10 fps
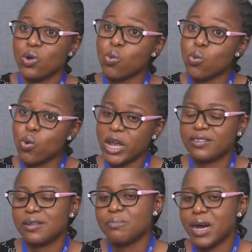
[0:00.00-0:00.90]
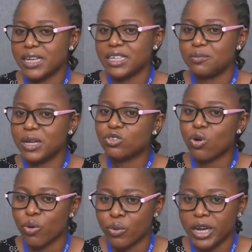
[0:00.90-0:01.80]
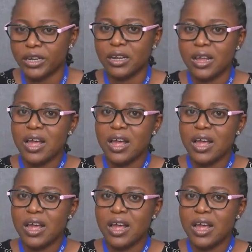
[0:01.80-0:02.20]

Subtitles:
waste management already.